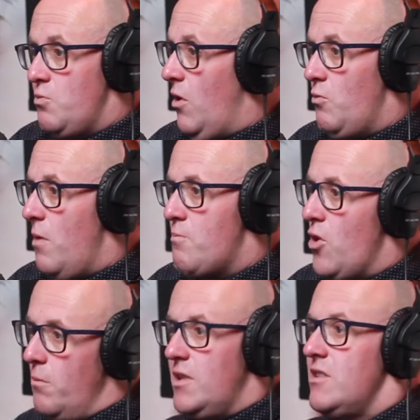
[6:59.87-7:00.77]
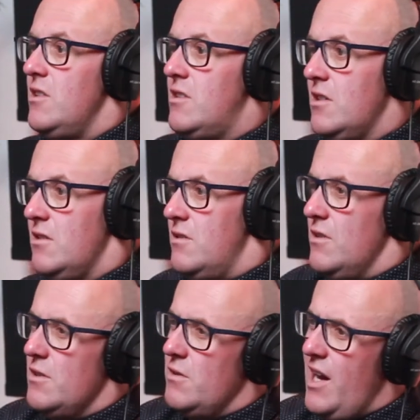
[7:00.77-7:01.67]
What prompted you to
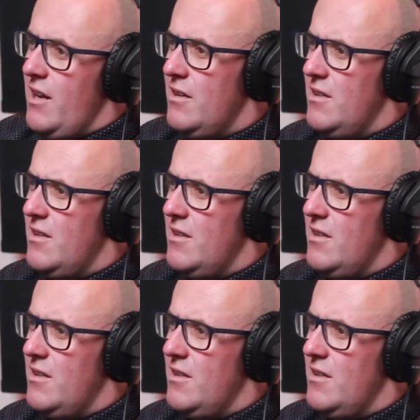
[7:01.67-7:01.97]
do that?